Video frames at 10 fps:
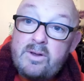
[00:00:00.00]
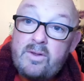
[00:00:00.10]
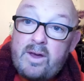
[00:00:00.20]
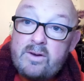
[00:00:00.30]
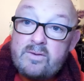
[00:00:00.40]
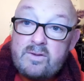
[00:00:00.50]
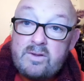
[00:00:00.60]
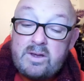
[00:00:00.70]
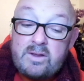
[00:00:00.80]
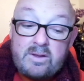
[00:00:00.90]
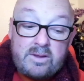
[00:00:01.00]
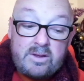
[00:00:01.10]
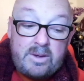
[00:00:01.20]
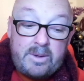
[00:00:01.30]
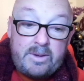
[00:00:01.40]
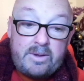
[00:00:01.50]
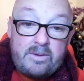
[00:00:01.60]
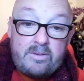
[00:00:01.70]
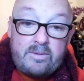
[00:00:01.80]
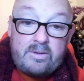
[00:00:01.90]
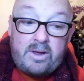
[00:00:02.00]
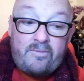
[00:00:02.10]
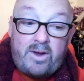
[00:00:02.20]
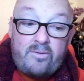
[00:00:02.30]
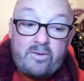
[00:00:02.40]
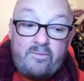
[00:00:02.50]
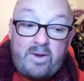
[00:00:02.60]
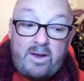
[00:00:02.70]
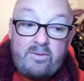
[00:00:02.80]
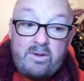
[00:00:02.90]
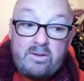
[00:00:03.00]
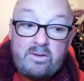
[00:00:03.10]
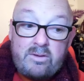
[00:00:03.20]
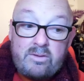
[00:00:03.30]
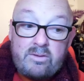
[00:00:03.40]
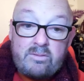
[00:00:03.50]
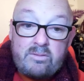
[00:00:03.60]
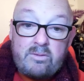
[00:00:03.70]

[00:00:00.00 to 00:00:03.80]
thanks to this South African variant that's